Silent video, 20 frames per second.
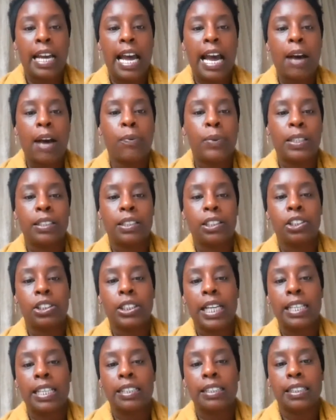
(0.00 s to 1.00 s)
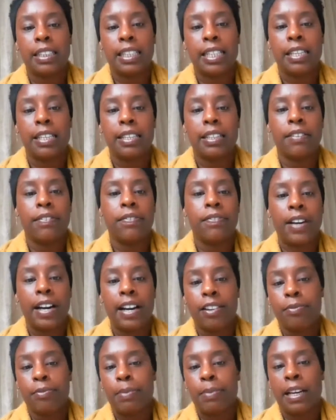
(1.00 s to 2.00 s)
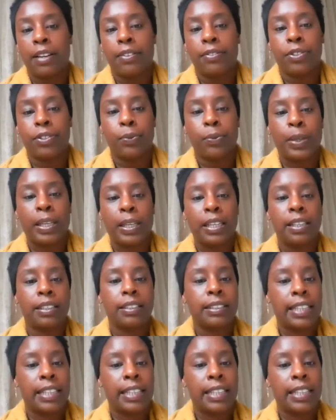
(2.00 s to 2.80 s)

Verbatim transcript: And we suggest either £5 a week,